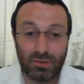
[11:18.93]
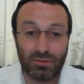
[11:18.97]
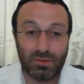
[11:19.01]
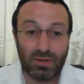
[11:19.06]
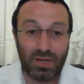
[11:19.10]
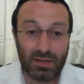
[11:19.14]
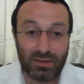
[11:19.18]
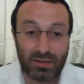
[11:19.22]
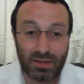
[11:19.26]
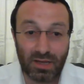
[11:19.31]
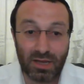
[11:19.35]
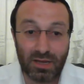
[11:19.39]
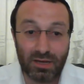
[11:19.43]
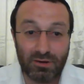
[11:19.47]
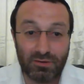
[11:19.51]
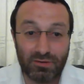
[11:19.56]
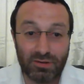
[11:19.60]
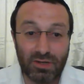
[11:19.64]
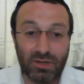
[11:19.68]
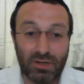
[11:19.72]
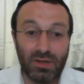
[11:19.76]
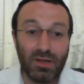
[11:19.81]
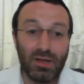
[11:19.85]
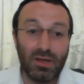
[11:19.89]
got
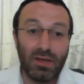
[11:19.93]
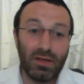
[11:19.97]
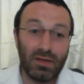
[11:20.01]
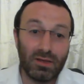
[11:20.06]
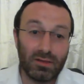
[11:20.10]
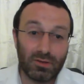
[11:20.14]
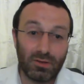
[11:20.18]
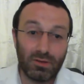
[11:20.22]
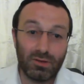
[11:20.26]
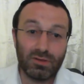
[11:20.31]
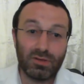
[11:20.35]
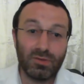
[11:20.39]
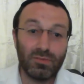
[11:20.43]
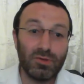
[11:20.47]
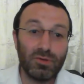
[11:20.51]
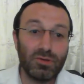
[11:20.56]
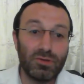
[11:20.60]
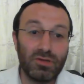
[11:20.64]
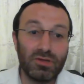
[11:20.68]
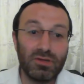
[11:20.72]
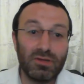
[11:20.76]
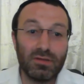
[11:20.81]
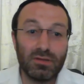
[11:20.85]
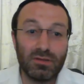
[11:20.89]
angry and told him,
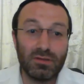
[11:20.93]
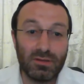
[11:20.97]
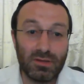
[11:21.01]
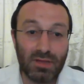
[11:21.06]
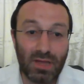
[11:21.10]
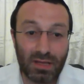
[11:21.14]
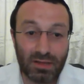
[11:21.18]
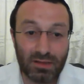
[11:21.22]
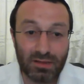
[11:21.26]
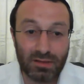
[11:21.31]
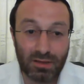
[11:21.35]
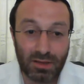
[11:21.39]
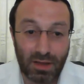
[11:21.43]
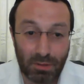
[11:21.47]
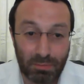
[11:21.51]
you did not